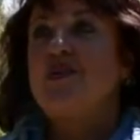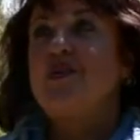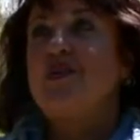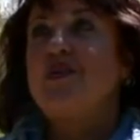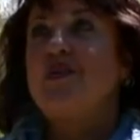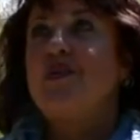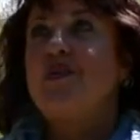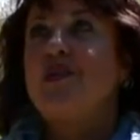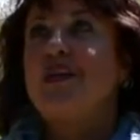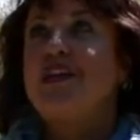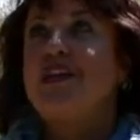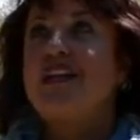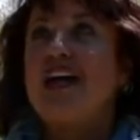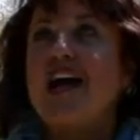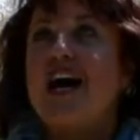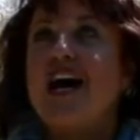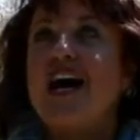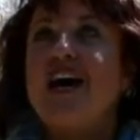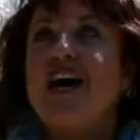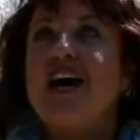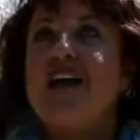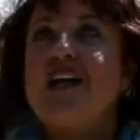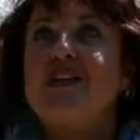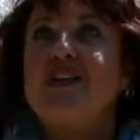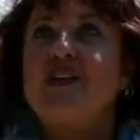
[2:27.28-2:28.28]
when
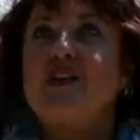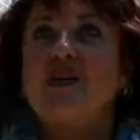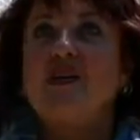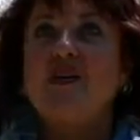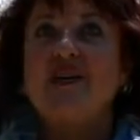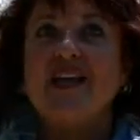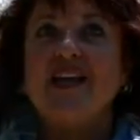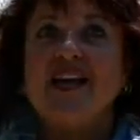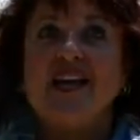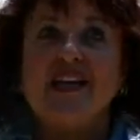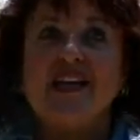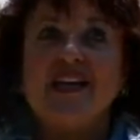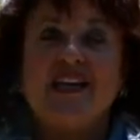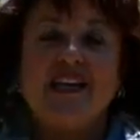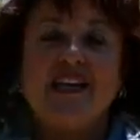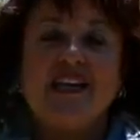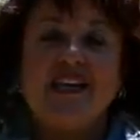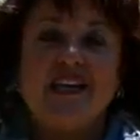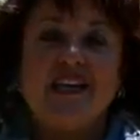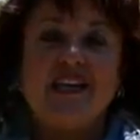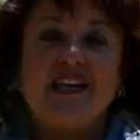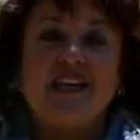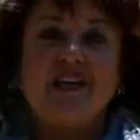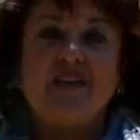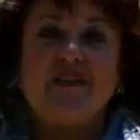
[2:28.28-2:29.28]
God created
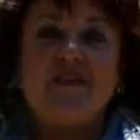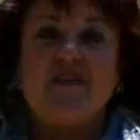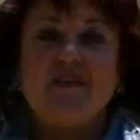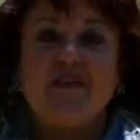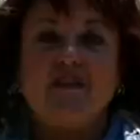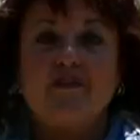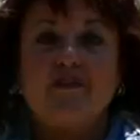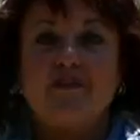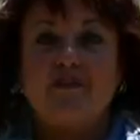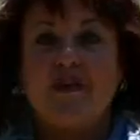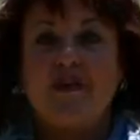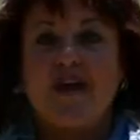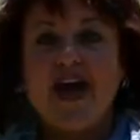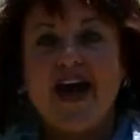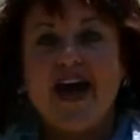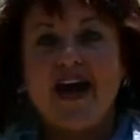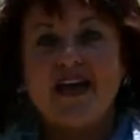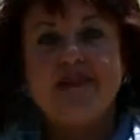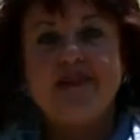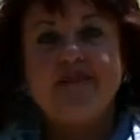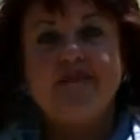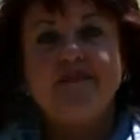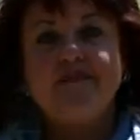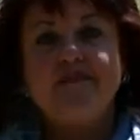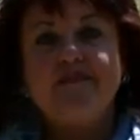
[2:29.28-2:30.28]
Eve for
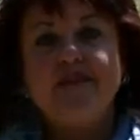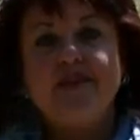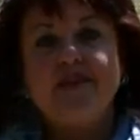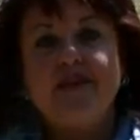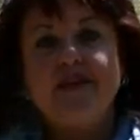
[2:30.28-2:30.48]
Adam,